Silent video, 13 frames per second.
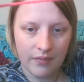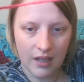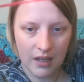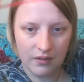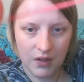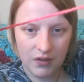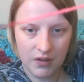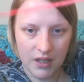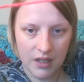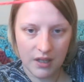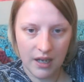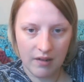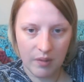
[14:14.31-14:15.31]
And if you've
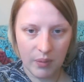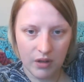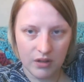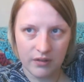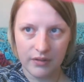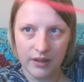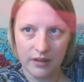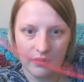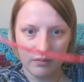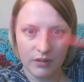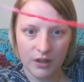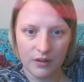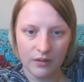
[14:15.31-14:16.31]
seen the Harry Potter
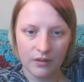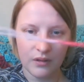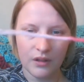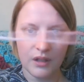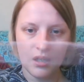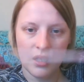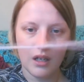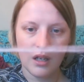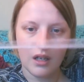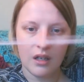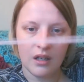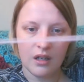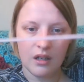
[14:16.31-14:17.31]
films,
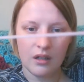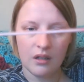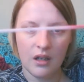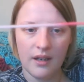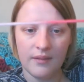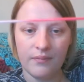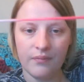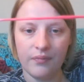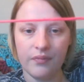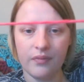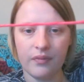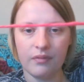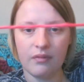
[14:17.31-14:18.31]

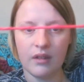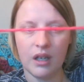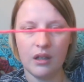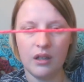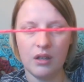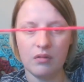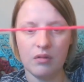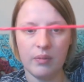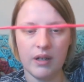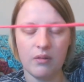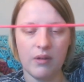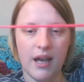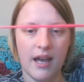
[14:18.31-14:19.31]
you will be
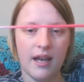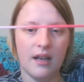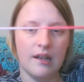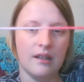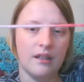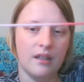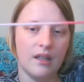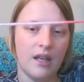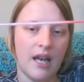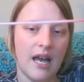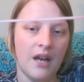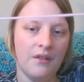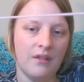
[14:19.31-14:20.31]
aware that
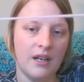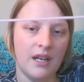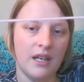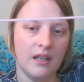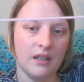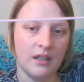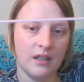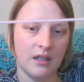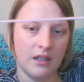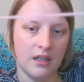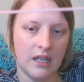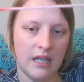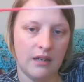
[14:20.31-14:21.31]
Harry,
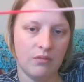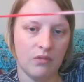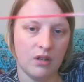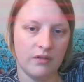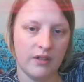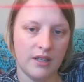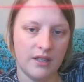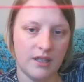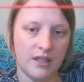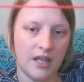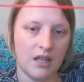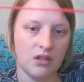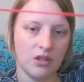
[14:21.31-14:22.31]
in one of his
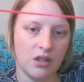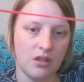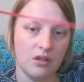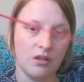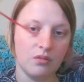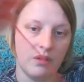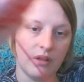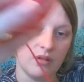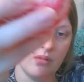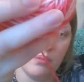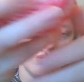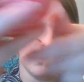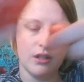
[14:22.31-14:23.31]
detentions with
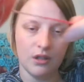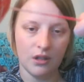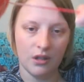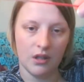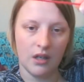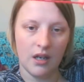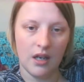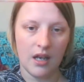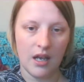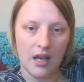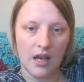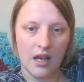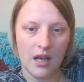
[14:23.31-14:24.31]
Umbridge,
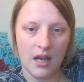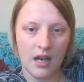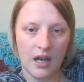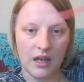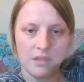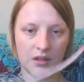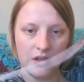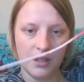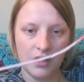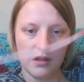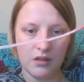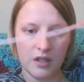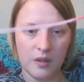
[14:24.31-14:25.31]
has to
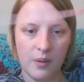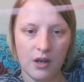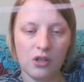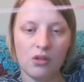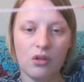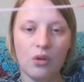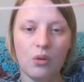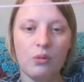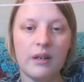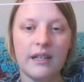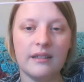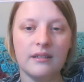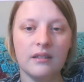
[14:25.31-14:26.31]
use a special
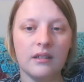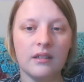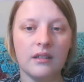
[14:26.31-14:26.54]
quill